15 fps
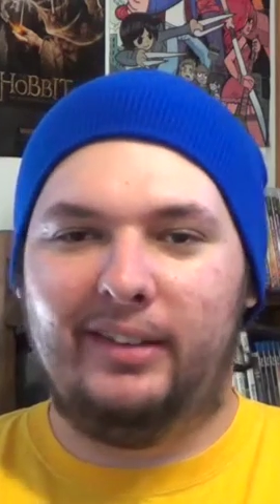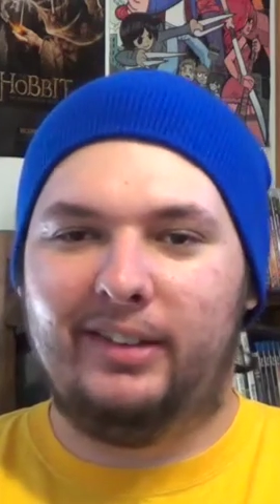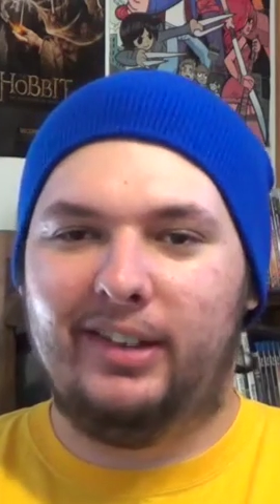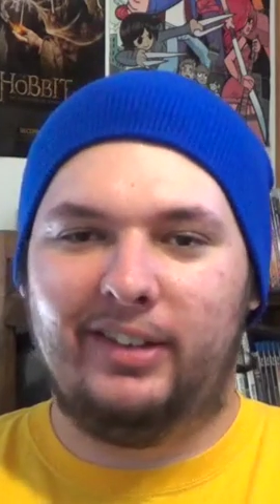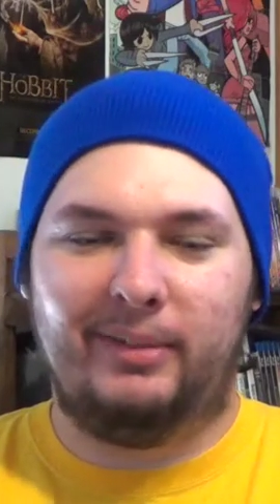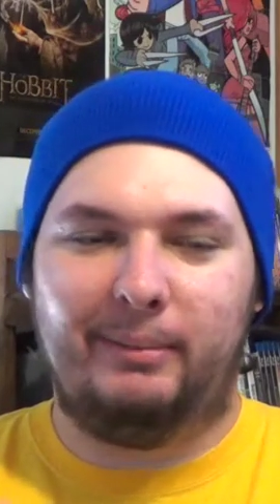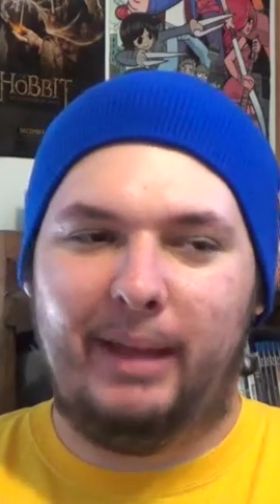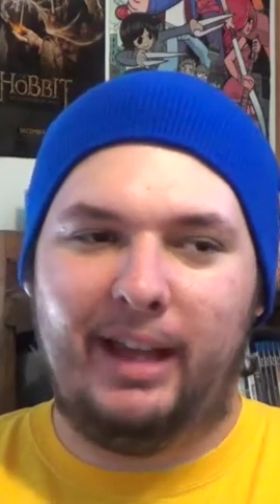It
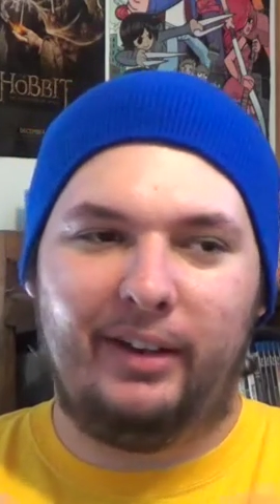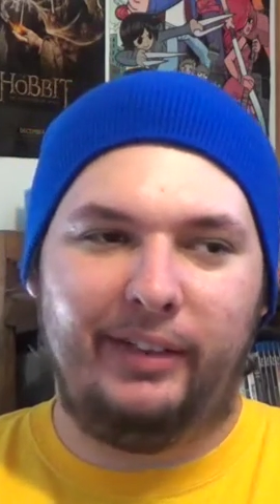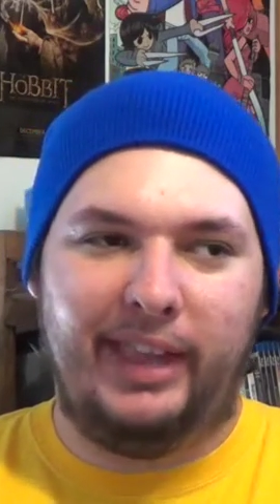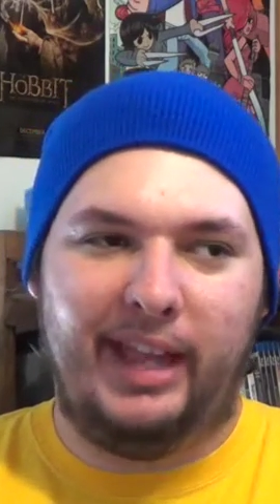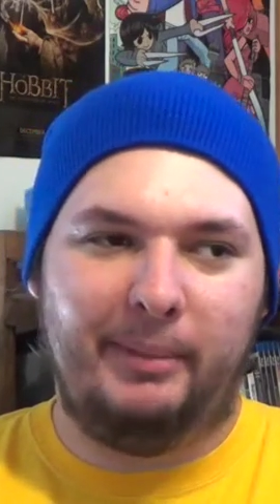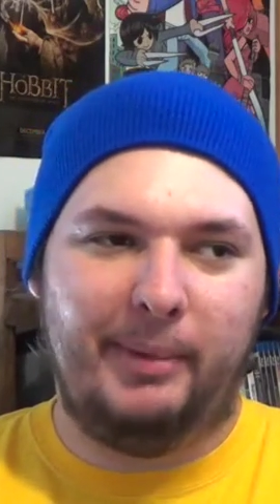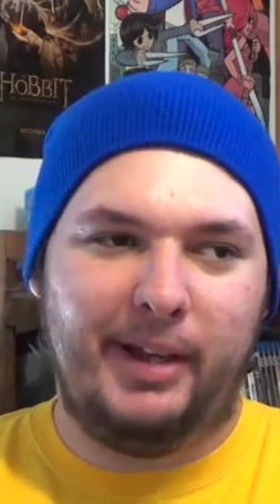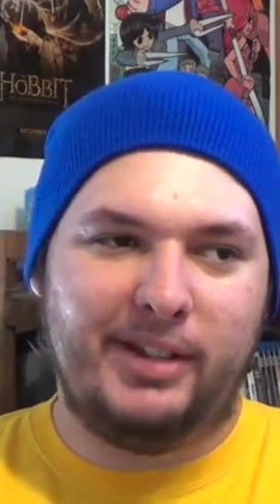doesn't matter
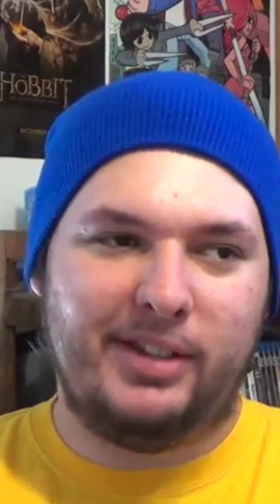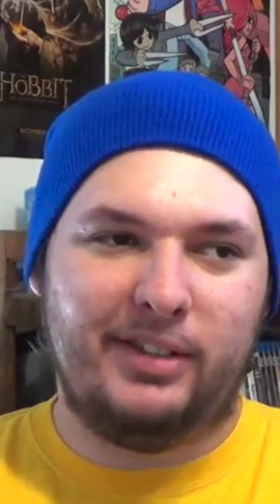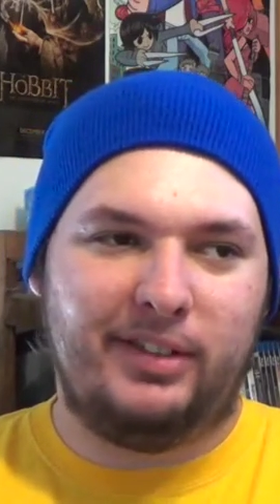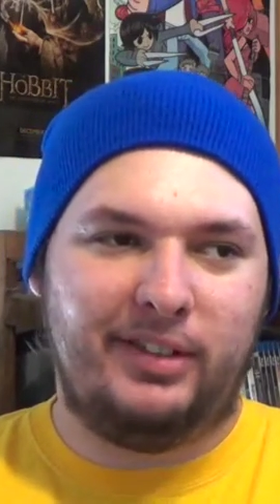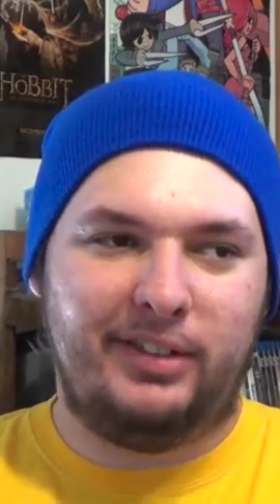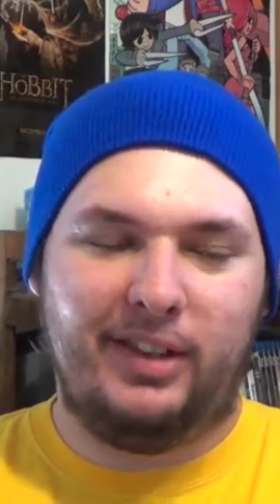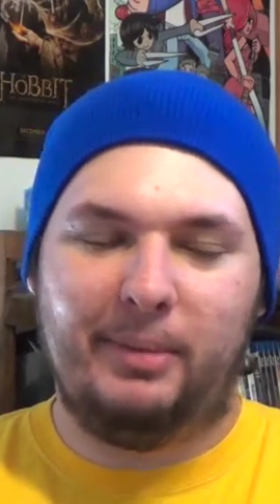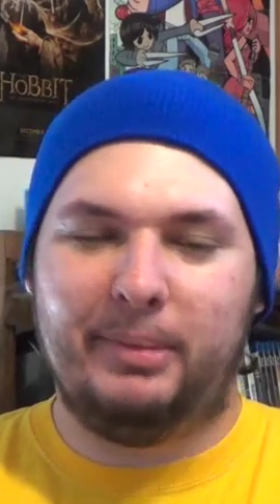that much. It's
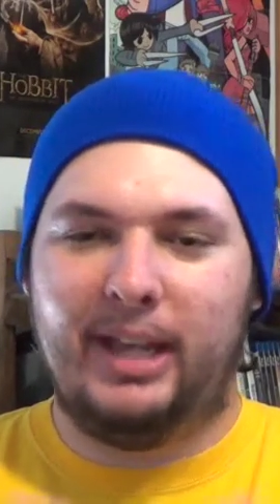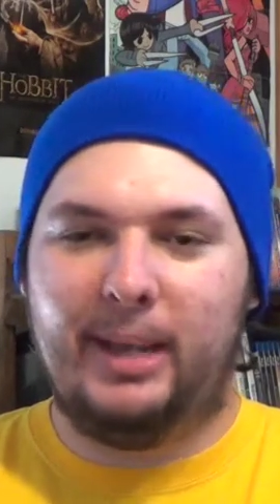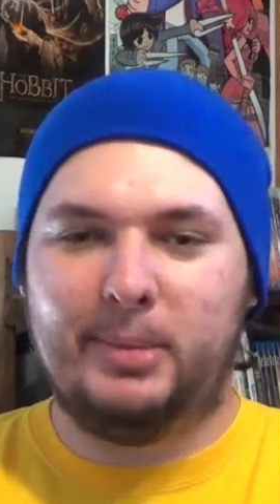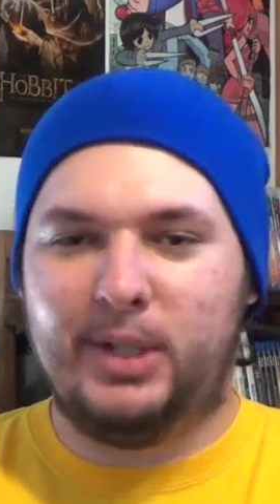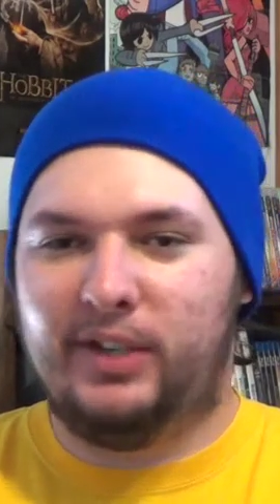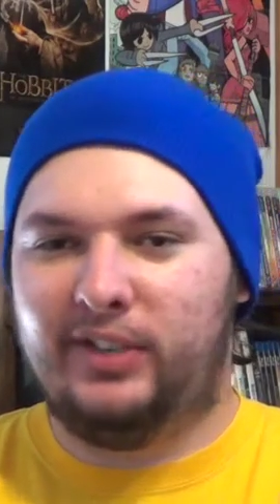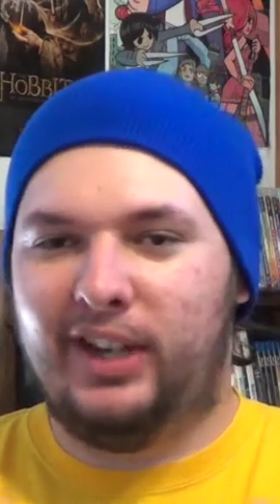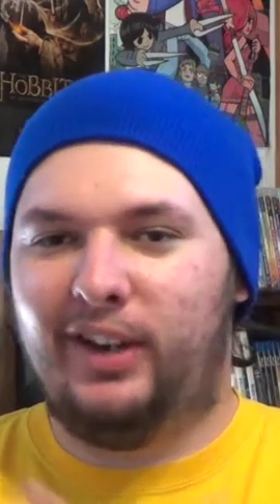
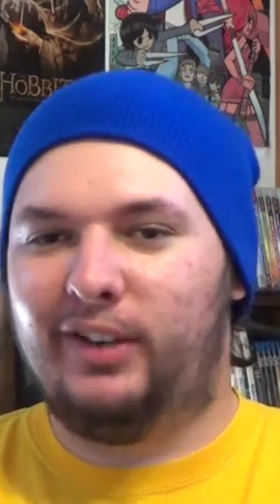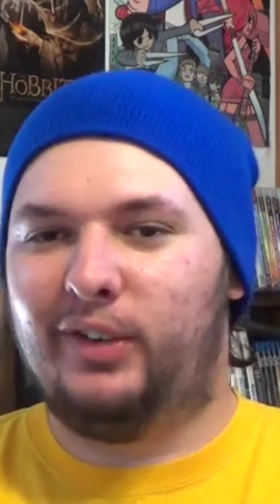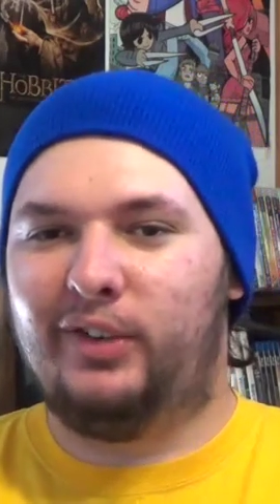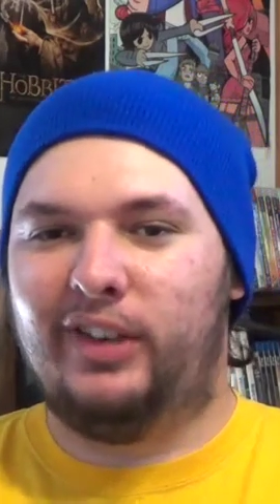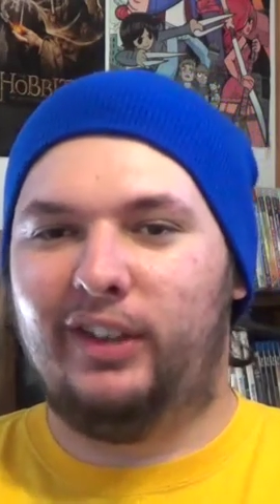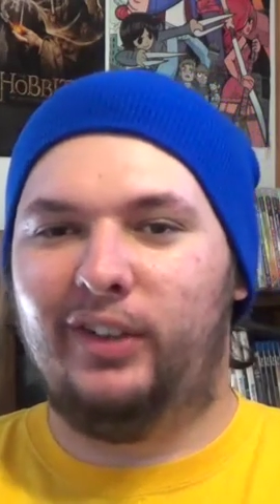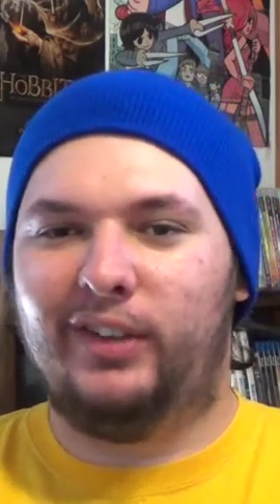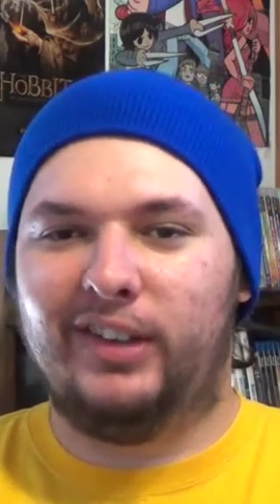sometimes you have characters
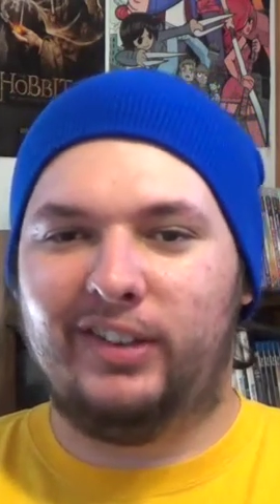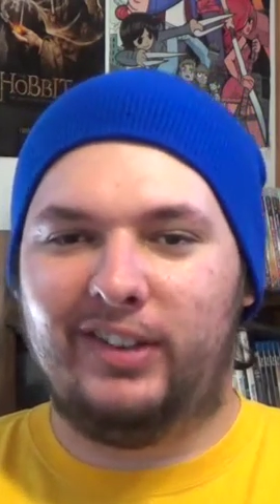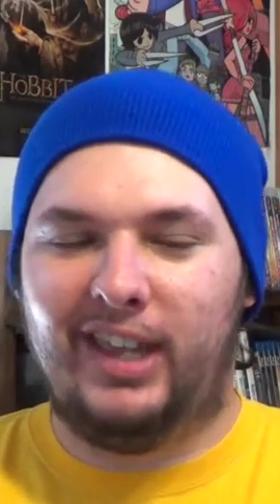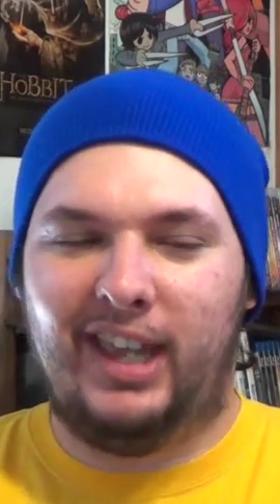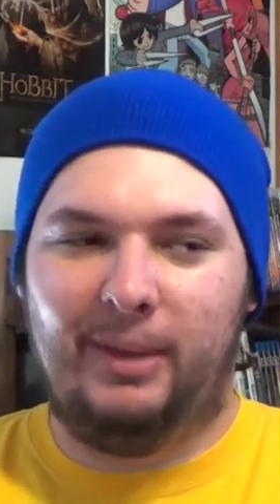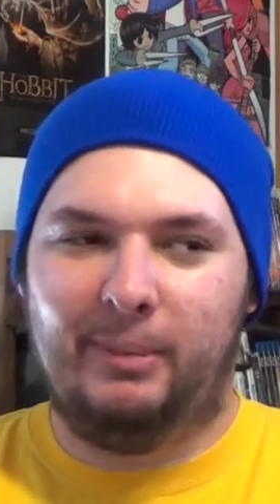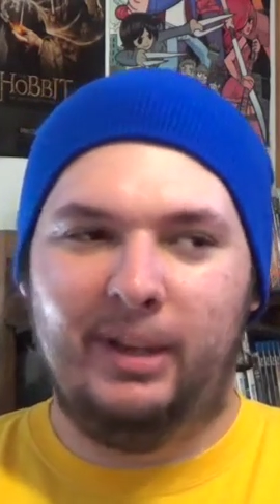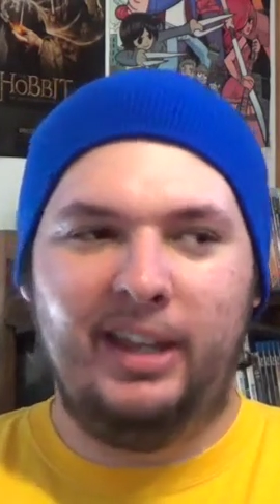that look the
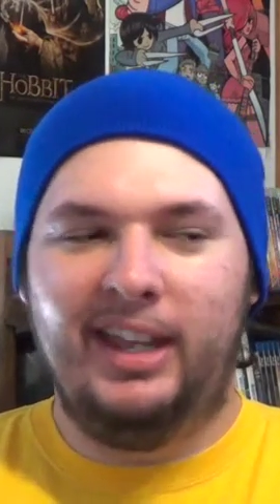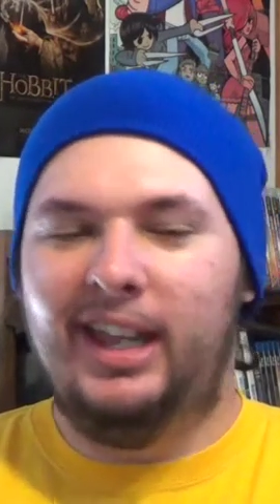same.